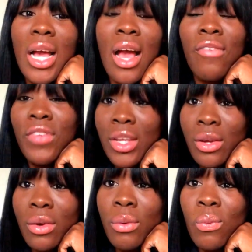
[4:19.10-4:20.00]
I
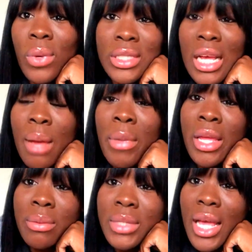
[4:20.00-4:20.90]
figured once I got my
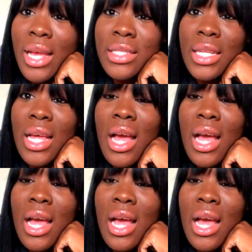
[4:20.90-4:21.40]
income tax,